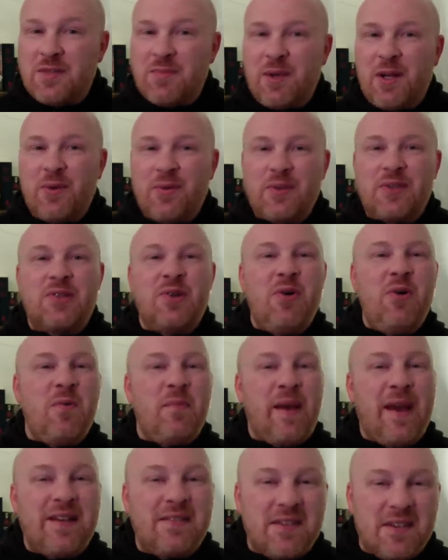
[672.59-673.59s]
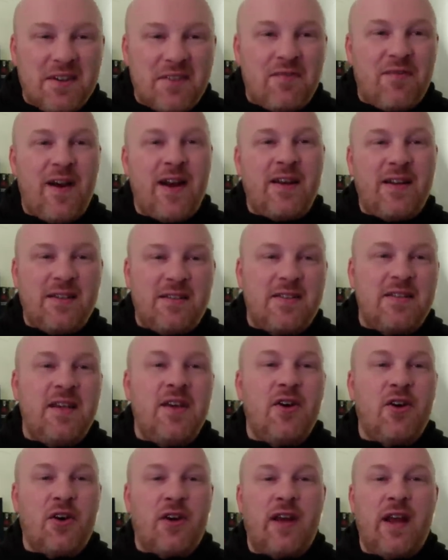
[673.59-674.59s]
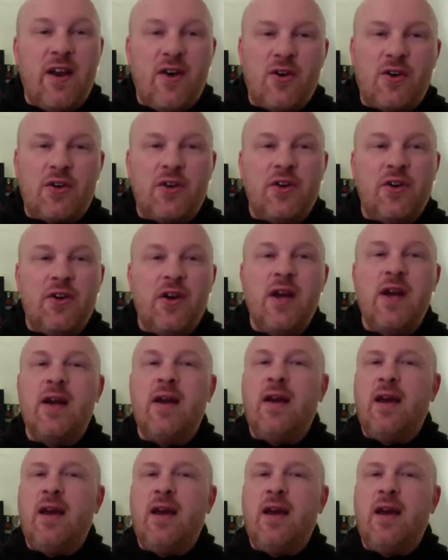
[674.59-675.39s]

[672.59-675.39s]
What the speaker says: but it was so amazing to finally see her character